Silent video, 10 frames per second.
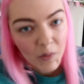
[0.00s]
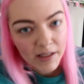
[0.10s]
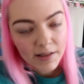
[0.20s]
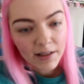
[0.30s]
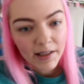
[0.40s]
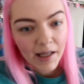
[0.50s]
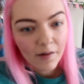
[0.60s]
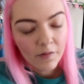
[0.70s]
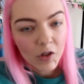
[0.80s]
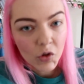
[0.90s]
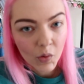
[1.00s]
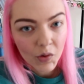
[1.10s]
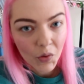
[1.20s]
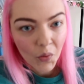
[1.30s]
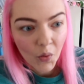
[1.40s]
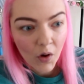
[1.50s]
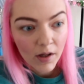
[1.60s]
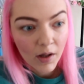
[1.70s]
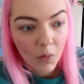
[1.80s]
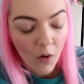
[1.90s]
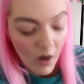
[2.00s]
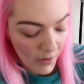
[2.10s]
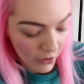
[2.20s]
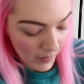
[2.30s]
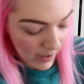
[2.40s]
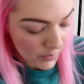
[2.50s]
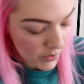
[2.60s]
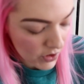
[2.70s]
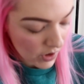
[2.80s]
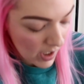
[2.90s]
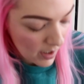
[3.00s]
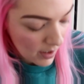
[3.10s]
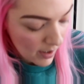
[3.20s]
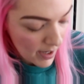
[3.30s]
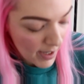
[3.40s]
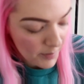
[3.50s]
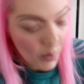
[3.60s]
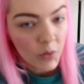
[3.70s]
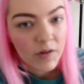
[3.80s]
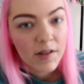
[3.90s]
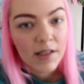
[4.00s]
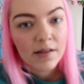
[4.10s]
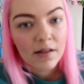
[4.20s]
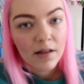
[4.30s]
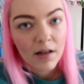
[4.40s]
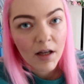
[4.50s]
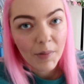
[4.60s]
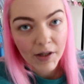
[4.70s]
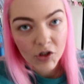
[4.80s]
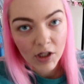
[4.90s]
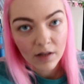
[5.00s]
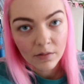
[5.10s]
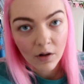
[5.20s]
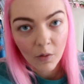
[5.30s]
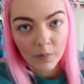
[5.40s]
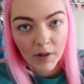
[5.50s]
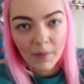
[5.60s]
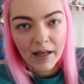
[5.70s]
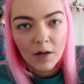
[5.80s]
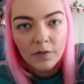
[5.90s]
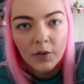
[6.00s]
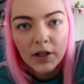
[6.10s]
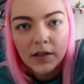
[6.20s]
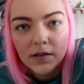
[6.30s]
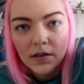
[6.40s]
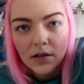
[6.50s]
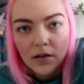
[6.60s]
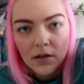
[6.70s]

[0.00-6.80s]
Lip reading: So basically, if you don't know what I'm on about, I posted a picture on... Am I out of focus?